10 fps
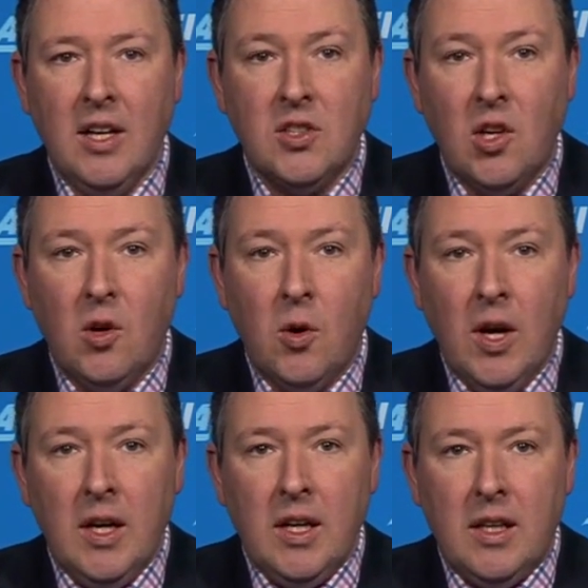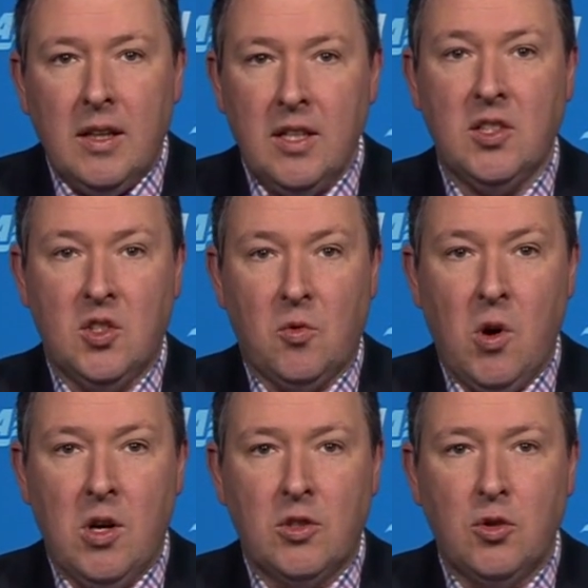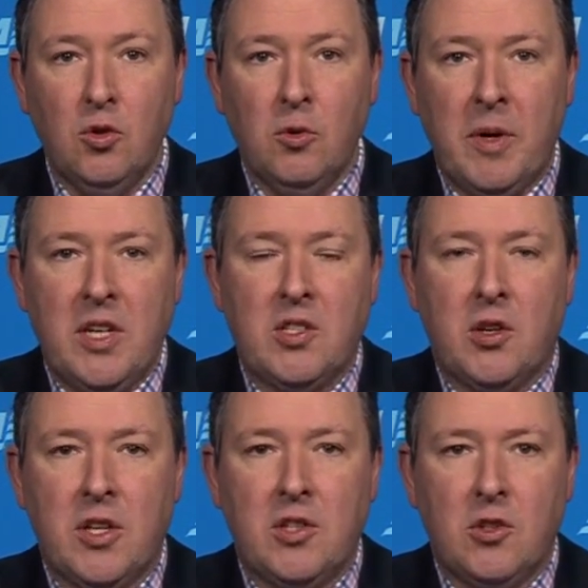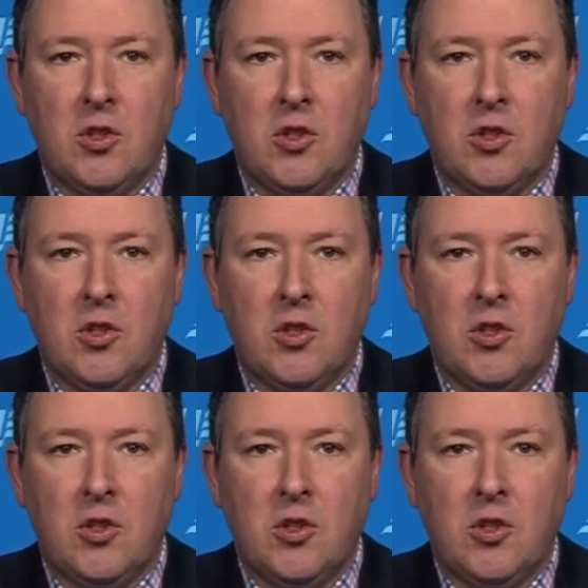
So this is the wrong tool, but he's turning to the